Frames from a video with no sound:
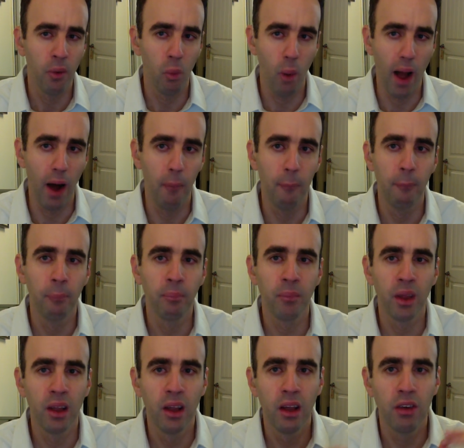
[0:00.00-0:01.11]
Well,
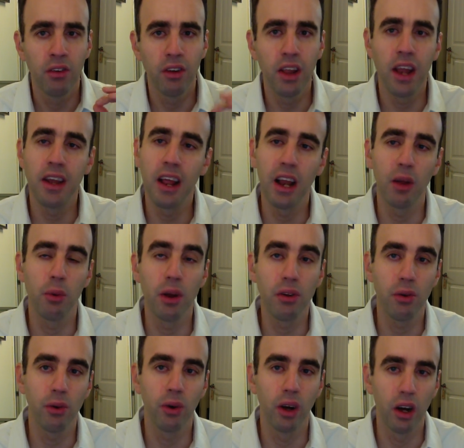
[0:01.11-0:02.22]
just that daily
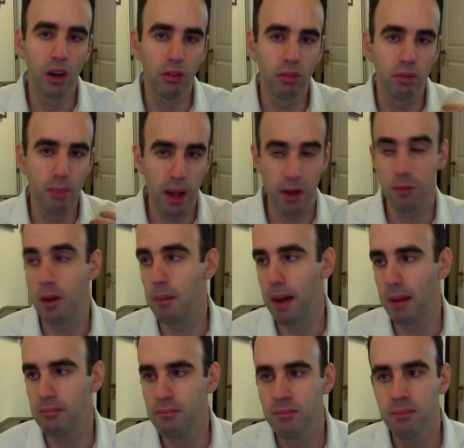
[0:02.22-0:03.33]
ritual of making my
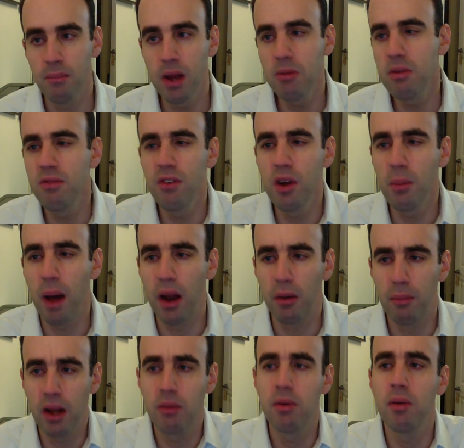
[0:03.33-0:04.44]
bed makes me feel better,
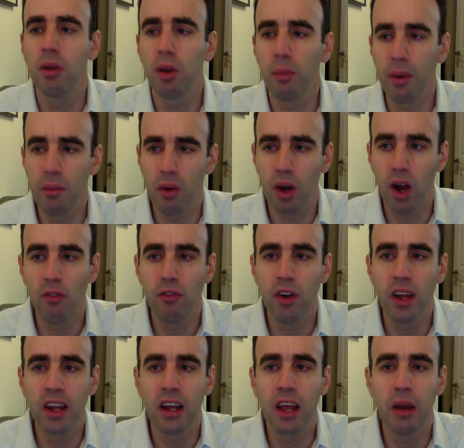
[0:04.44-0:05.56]
makes me a little bit more
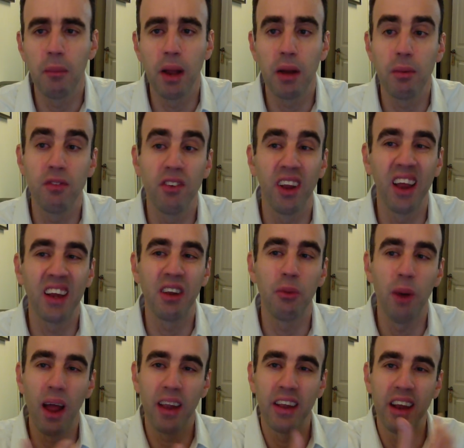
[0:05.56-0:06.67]
comforting, and it makes me feel like the
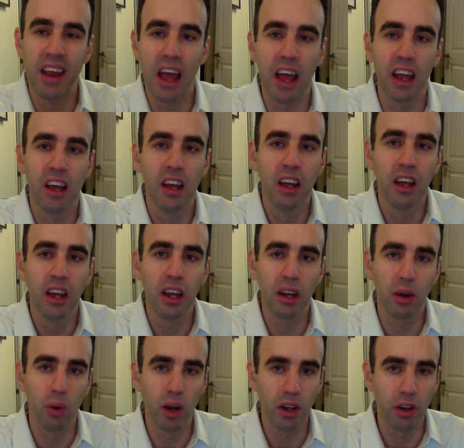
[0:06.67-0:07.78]
rest of the day is
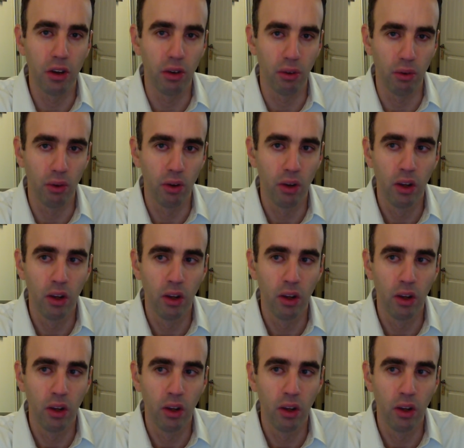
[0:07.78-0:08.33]
going to